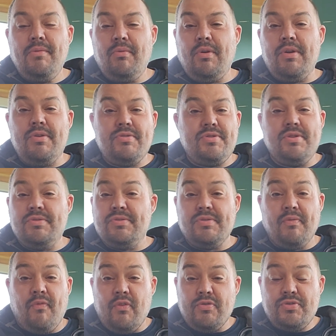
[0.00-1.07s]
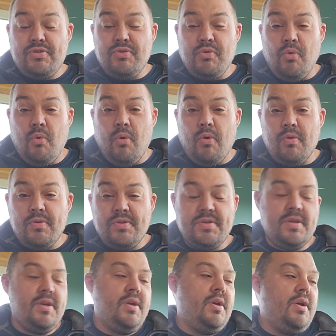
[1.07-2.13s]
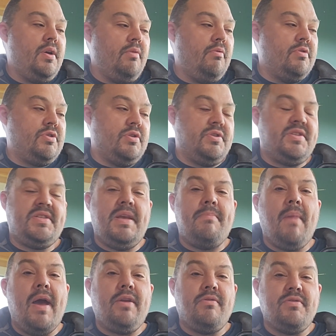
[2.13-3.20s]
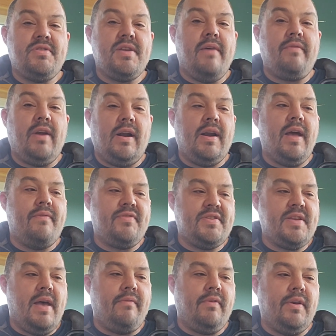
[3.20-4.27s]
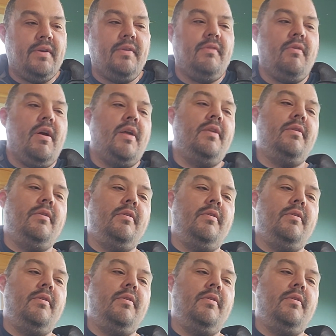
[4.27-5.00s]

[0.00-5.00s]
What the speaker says: We're going to use the first 2 chords, which is C minor 7 and F7, right?